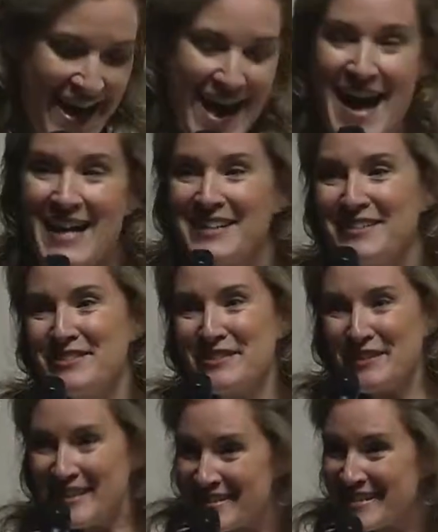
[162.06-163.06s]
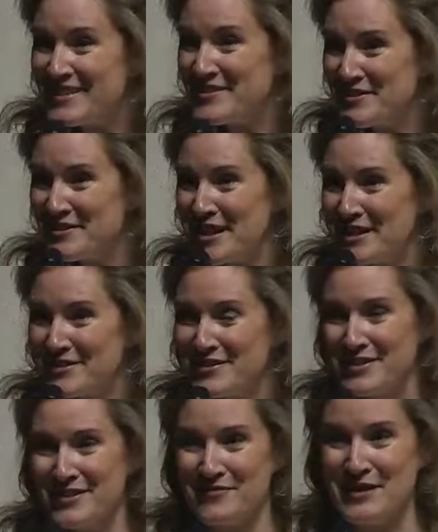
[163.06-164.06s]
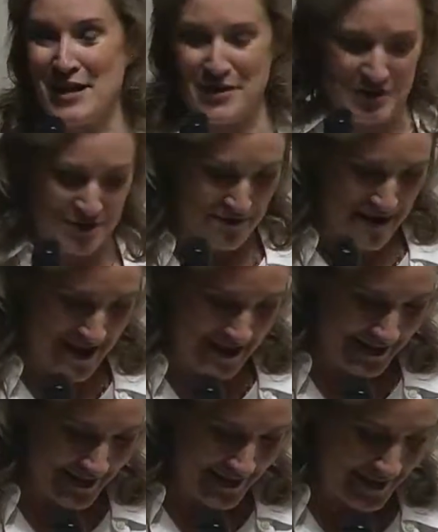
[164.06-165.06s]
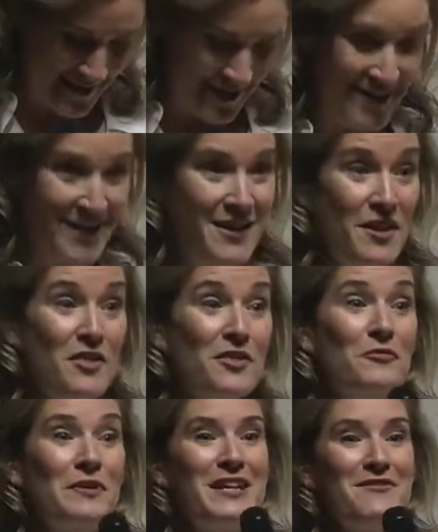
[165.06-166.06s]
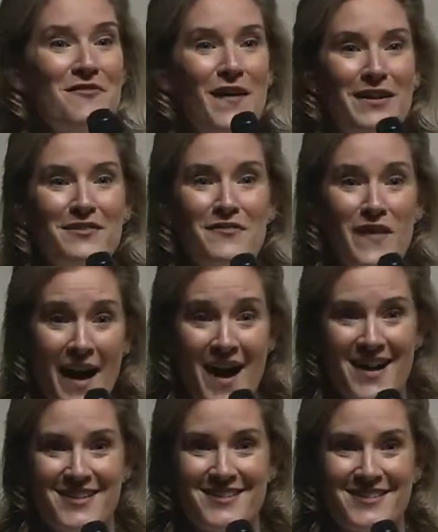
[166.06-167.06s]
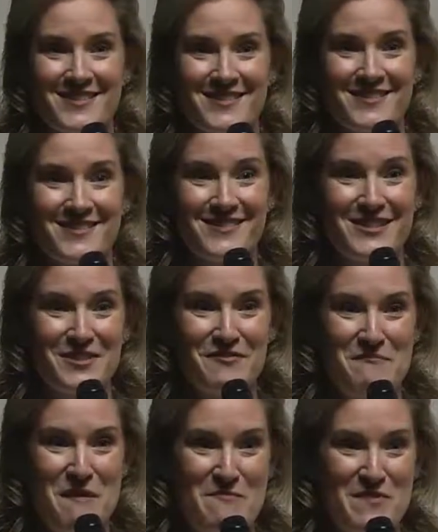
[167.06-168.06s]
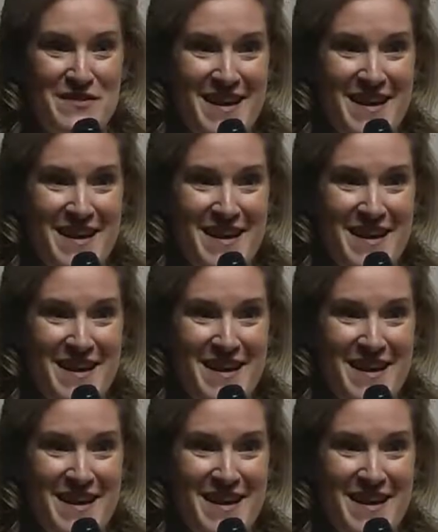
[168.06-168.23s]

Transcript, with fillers: added to his introduction of Dr. Rice three fun facts. Do you remember